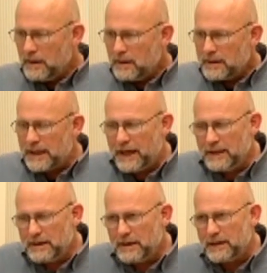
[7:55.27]

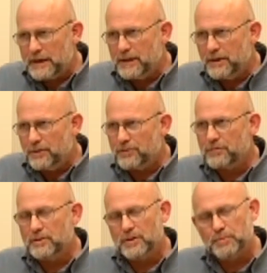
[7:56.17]
Canada
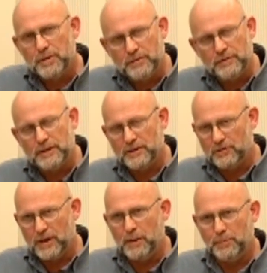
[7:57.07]
is the perfect
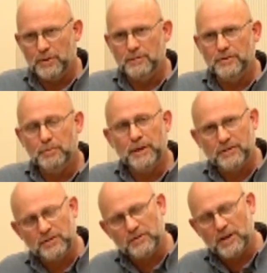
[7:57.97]
example, the
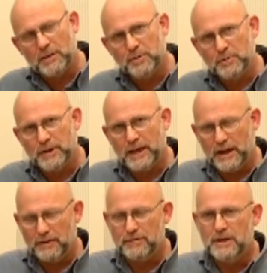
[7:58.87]
best example we
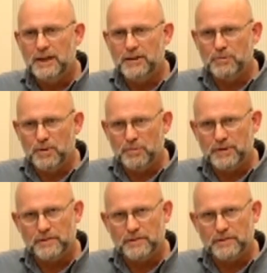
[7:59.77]
have at the moment of